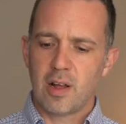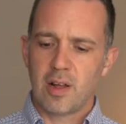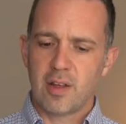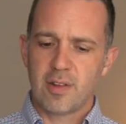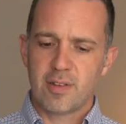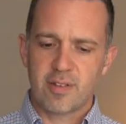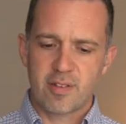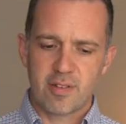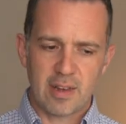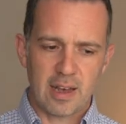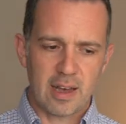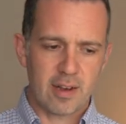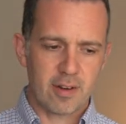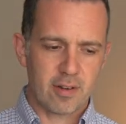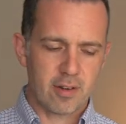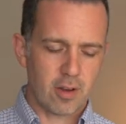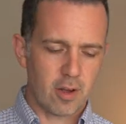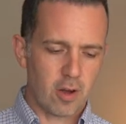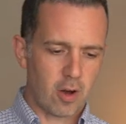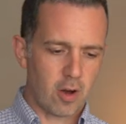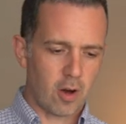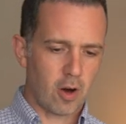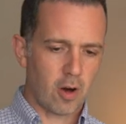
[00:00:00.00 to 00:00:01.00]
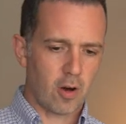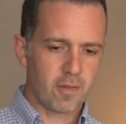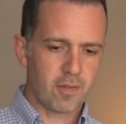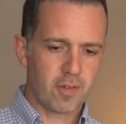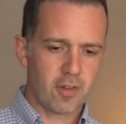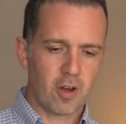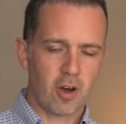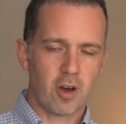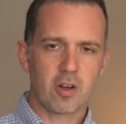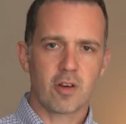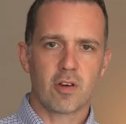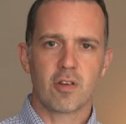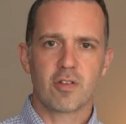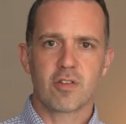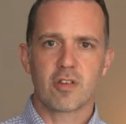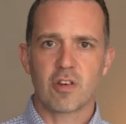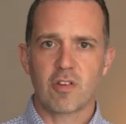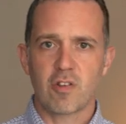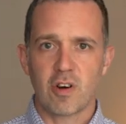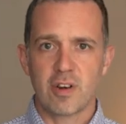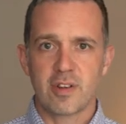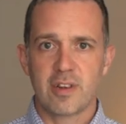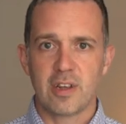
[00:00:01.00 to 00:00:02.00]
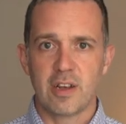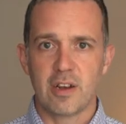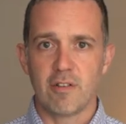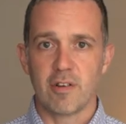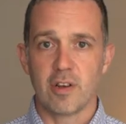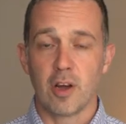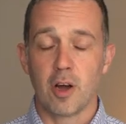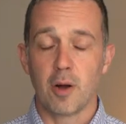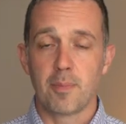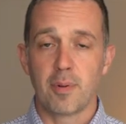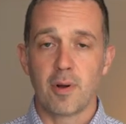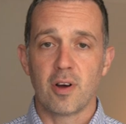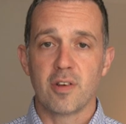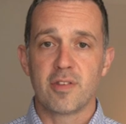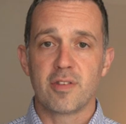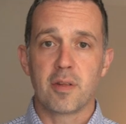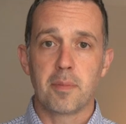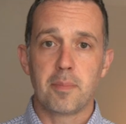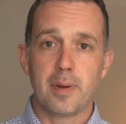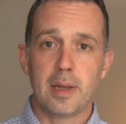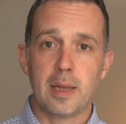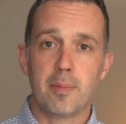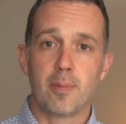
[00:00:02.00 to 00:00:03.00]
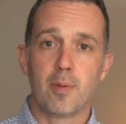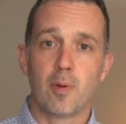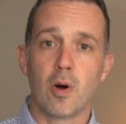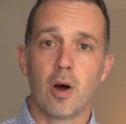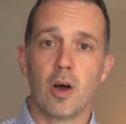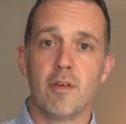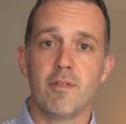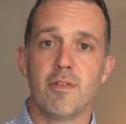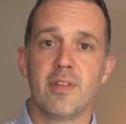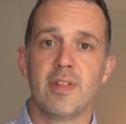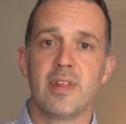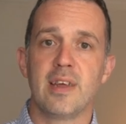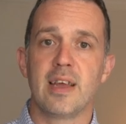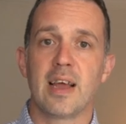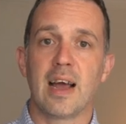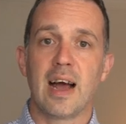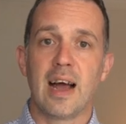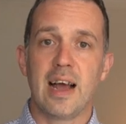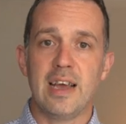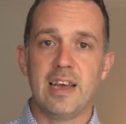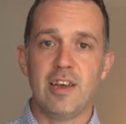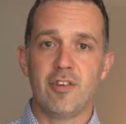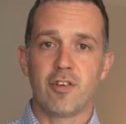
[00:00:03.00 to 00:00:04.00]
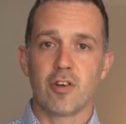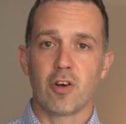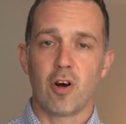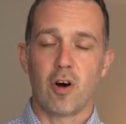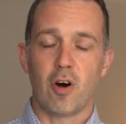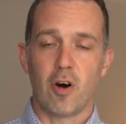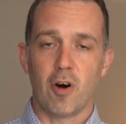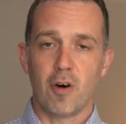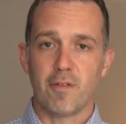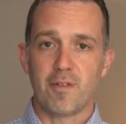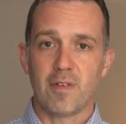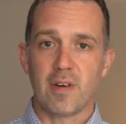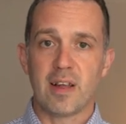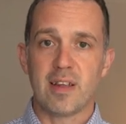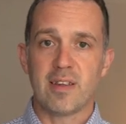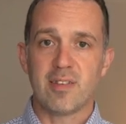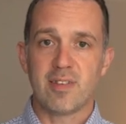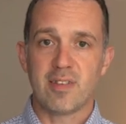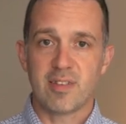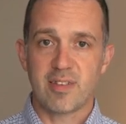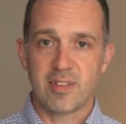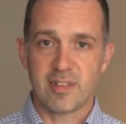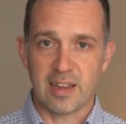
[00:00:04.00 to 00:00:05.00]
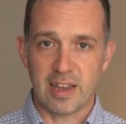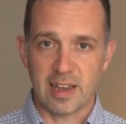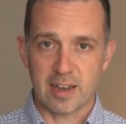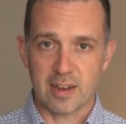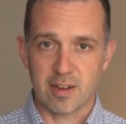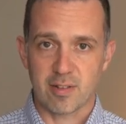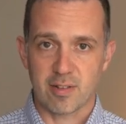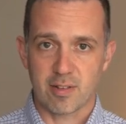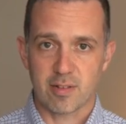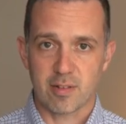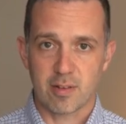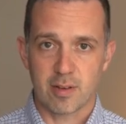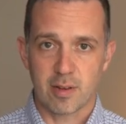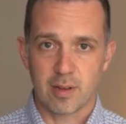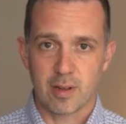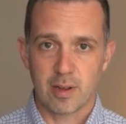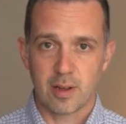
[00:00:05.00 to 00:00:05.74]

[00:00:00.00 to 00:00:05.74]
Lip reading: set of diagnostic criteria applies to people over the age of 6.